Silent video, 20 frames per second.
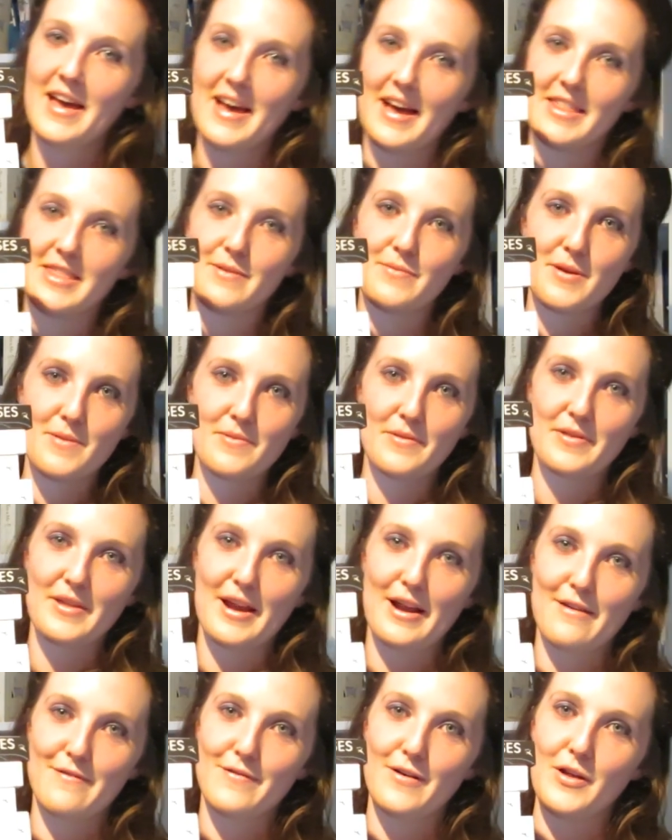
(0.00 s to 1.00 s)
in the people that
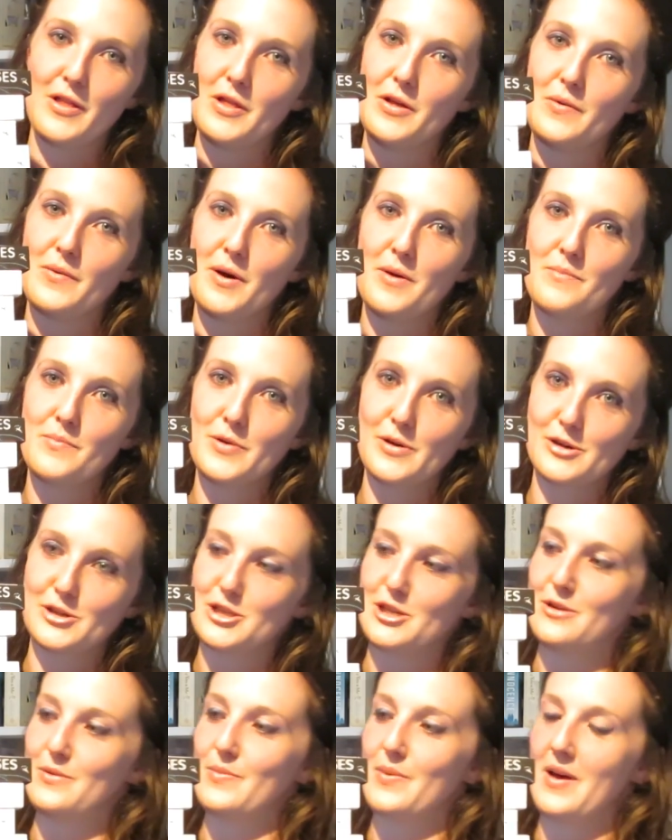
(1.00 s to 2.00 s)
I follow on
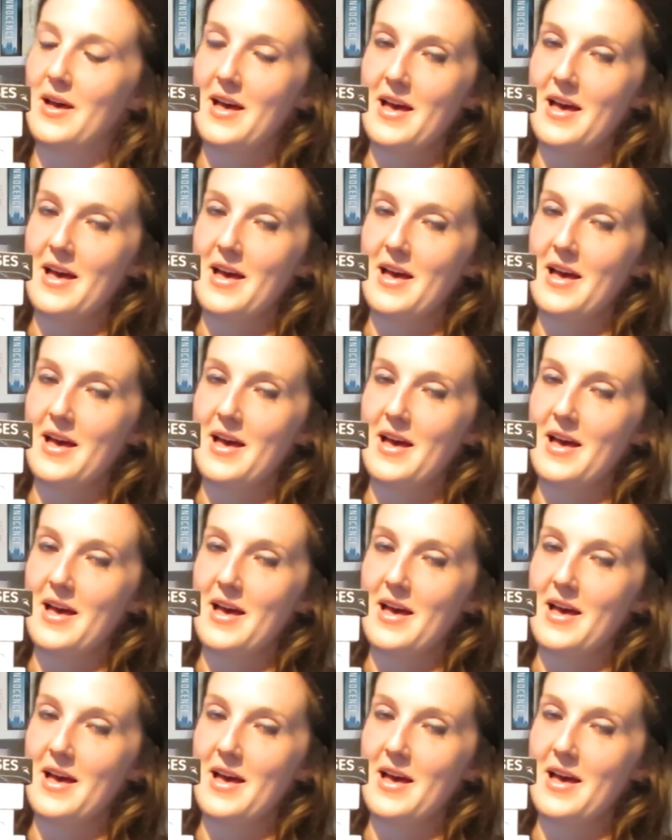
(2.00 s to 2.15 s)
BookTube